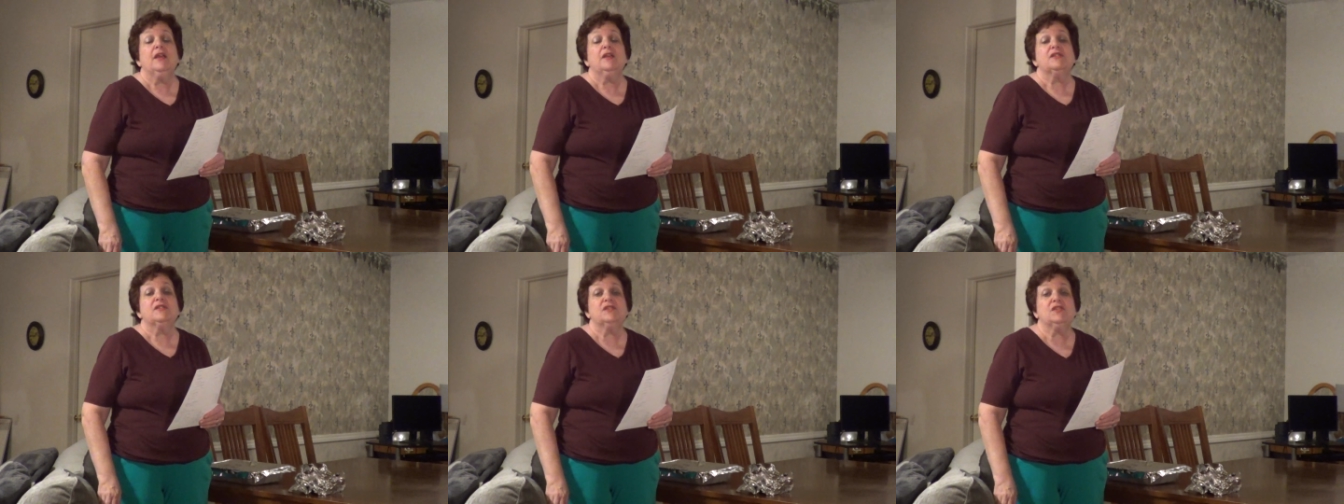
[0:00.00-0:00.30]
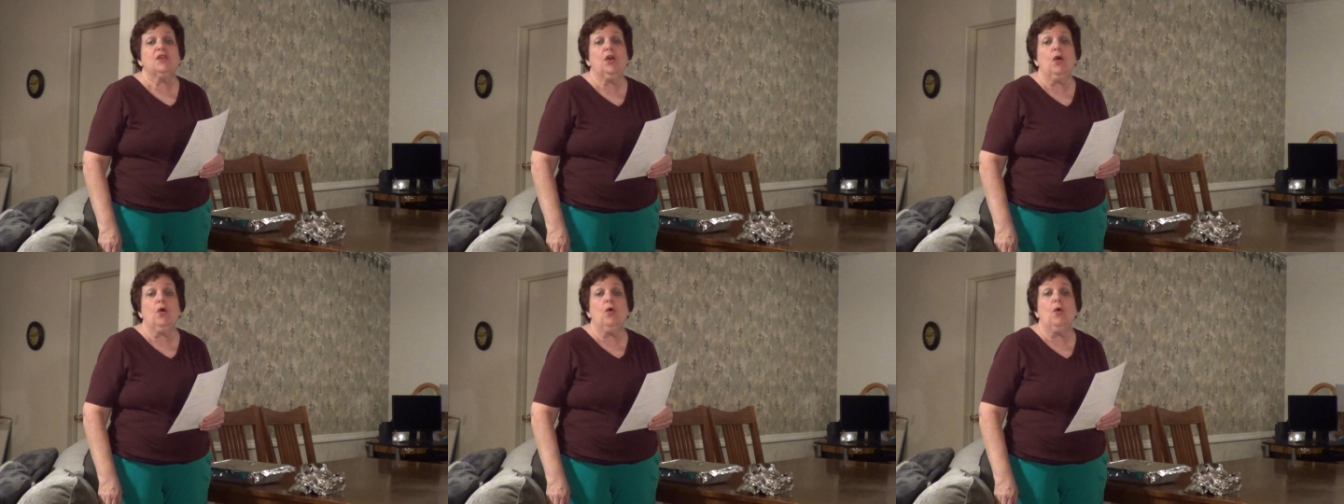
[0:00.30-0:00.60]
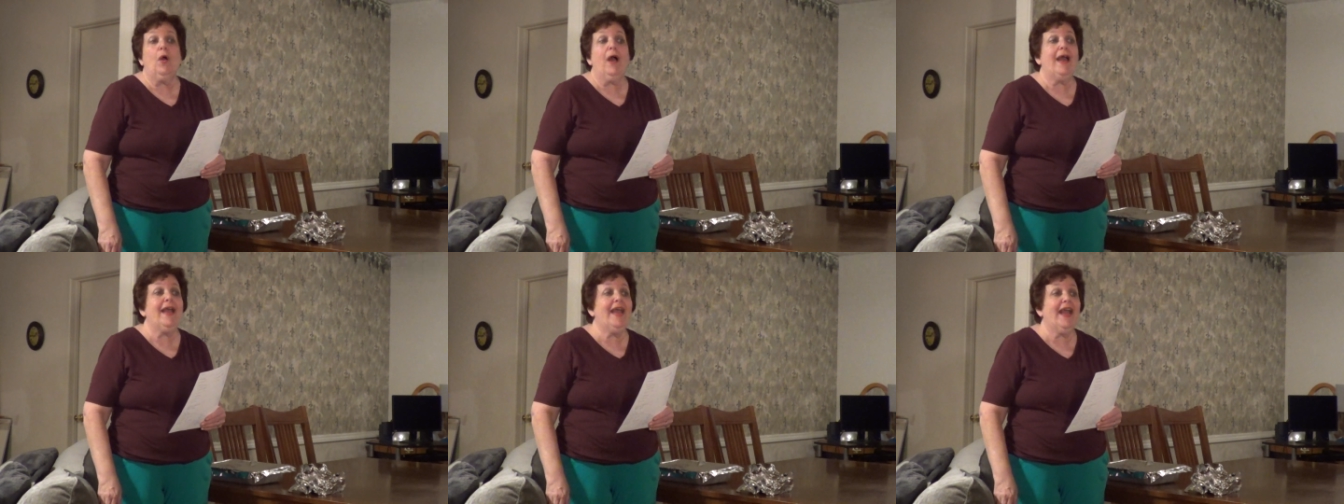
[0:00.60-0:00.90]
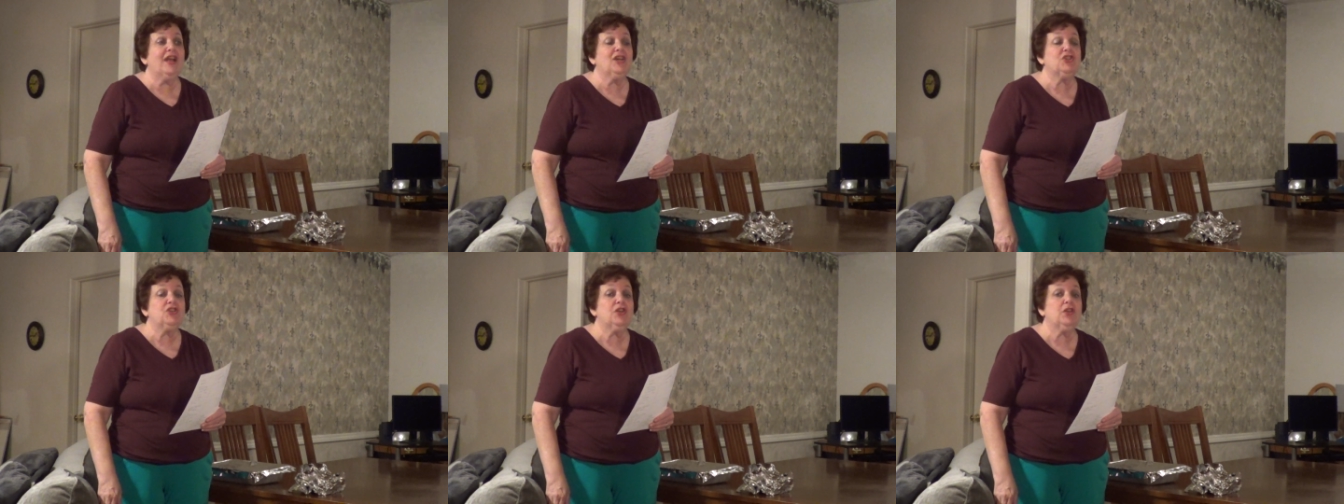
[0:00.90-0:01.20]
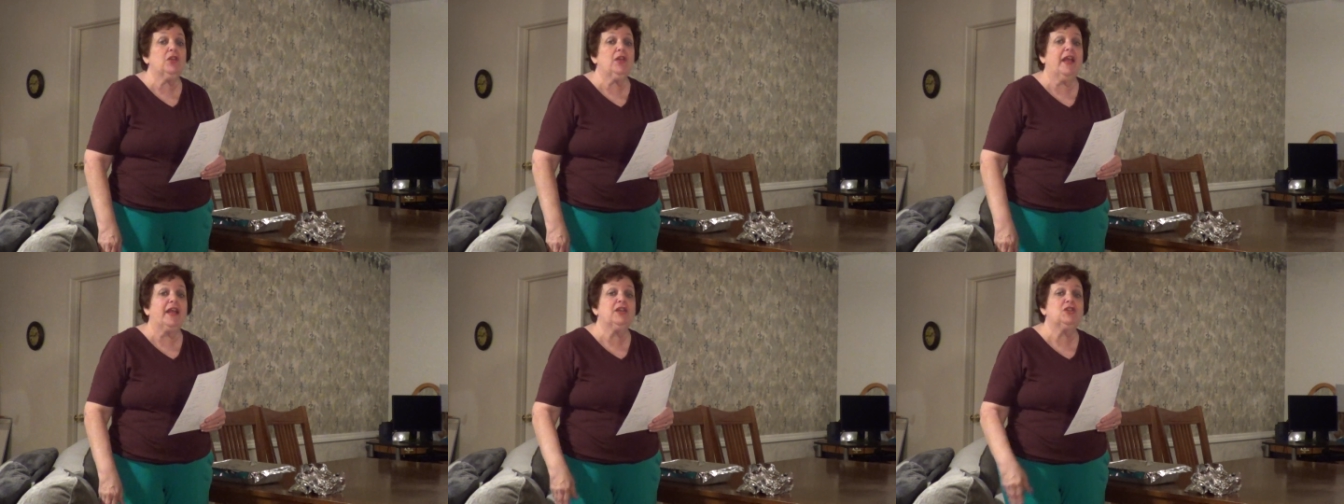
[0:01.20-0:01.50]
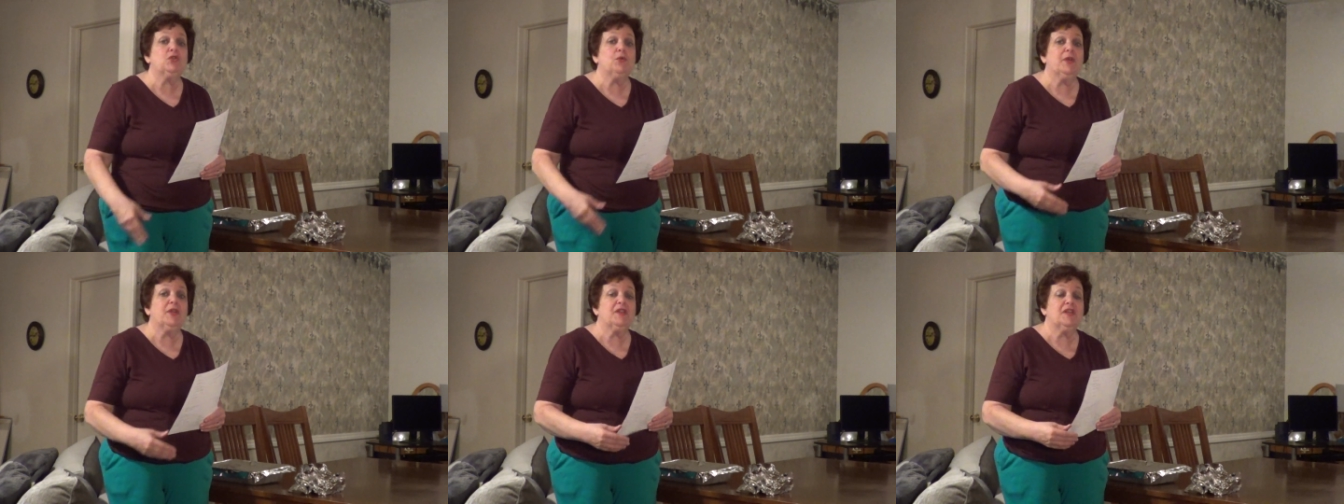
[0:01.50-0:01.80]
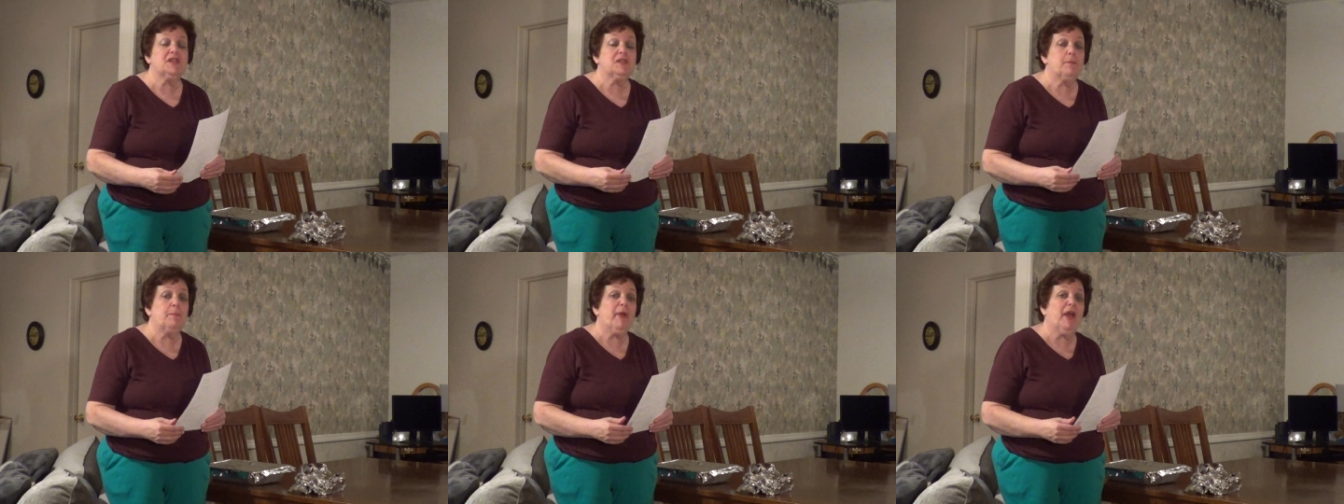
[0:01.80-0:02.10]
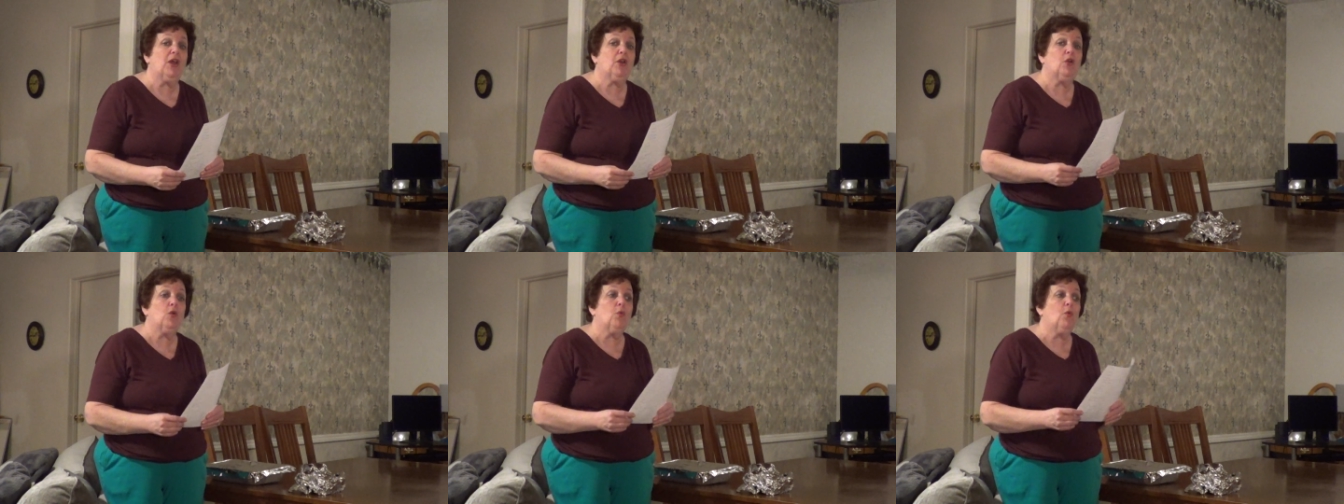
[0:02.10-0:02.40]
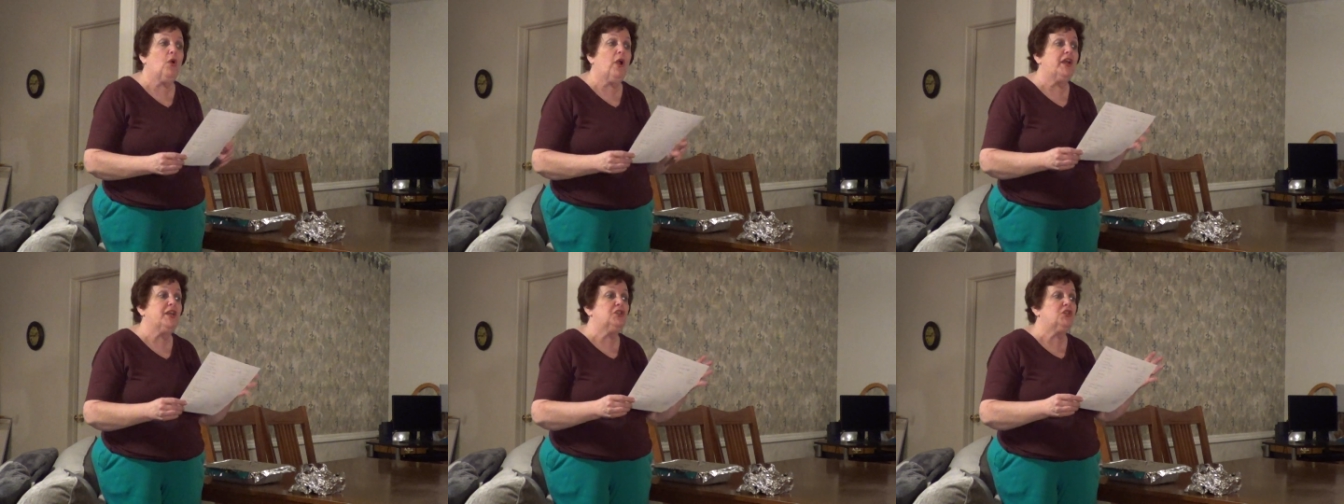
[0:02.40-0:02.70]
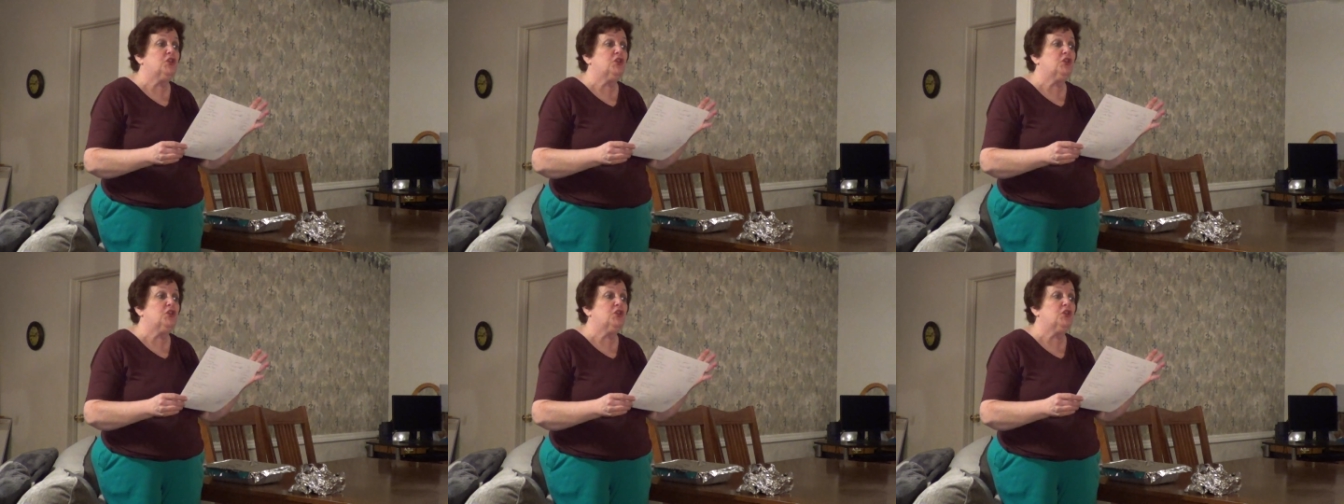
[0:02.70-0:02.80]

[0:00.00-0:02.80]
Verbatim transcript: So I actually like doing this better where I